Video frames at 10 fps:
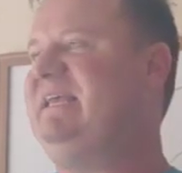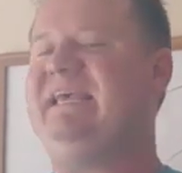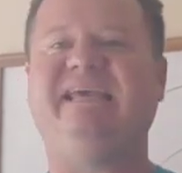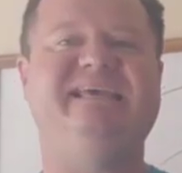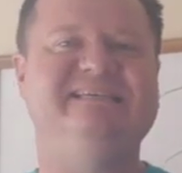
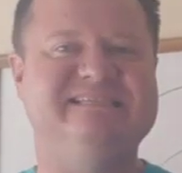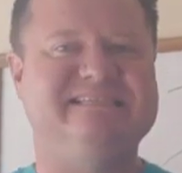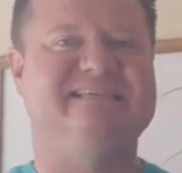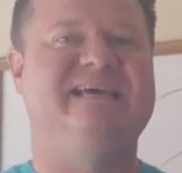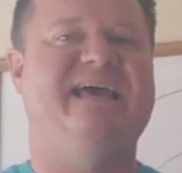
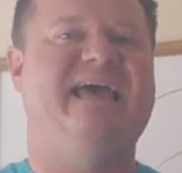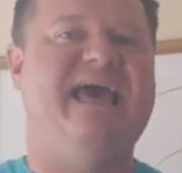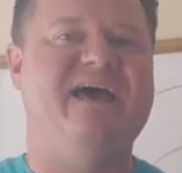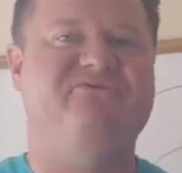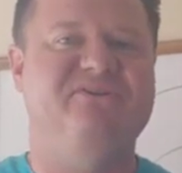is
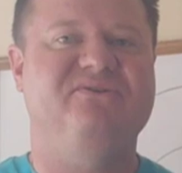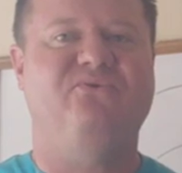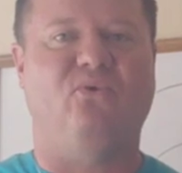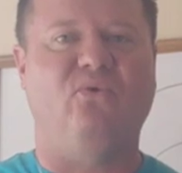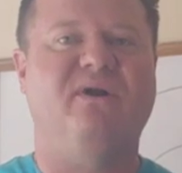
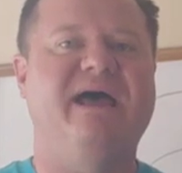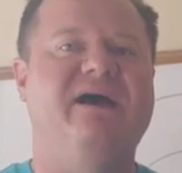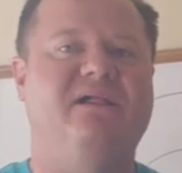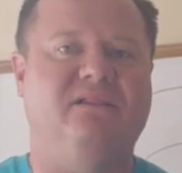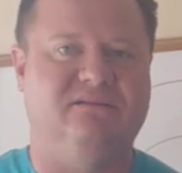heaven or
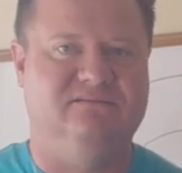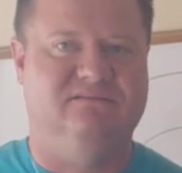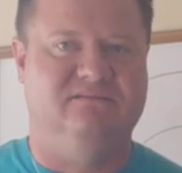hell.